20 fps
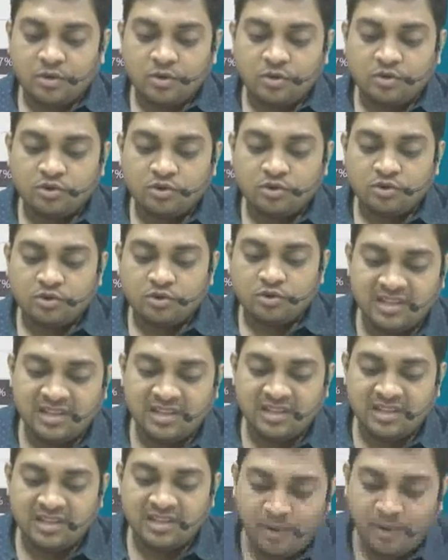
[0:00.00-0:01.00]
So with the
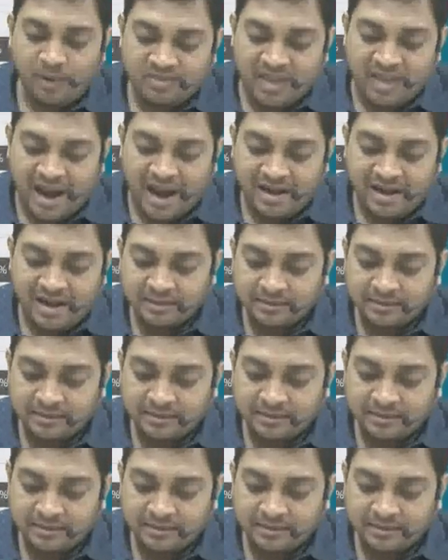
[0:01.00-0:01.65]
help of that,